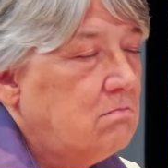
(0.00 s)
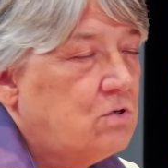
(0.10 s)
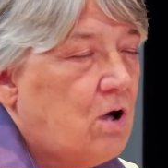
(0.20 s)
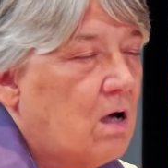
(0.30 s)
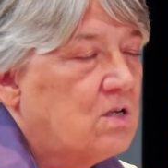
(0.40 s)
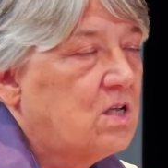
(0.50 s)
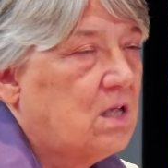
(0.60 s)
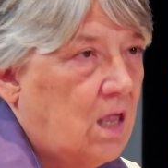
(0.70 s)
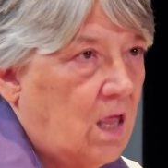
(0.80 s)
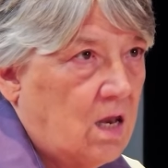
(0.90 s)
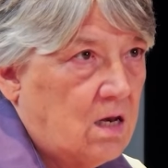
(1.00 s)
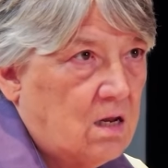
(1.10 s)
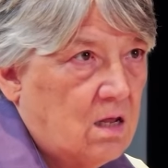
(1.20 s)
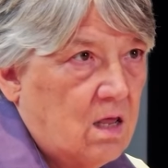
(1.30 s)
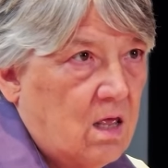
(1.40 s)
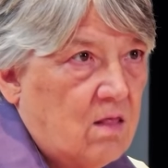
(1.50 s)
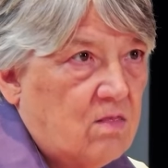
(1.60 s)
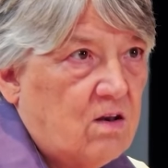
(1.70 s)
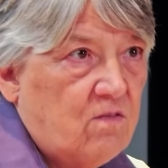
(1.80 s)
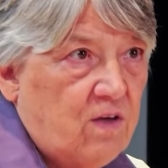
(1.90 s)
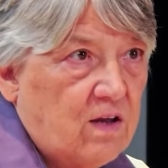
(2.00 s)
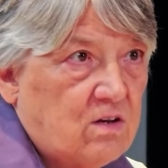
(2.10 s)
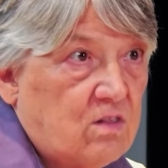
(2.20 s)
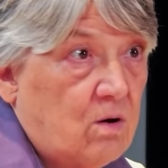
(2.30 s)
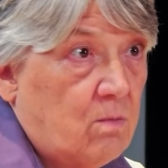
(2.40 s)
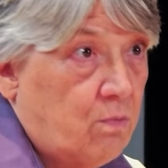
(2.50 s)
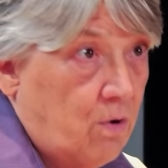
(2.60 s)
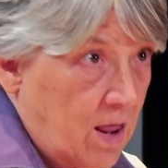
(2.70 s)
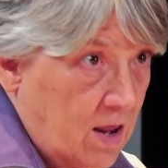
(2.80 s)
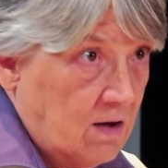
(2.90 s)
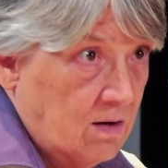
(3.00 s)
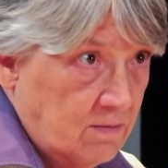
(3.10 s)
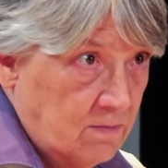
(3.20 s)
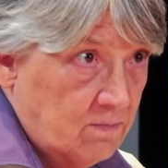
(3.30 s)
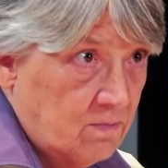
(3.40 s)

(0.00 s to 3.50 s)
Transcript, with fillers: toxic hit that affected their brain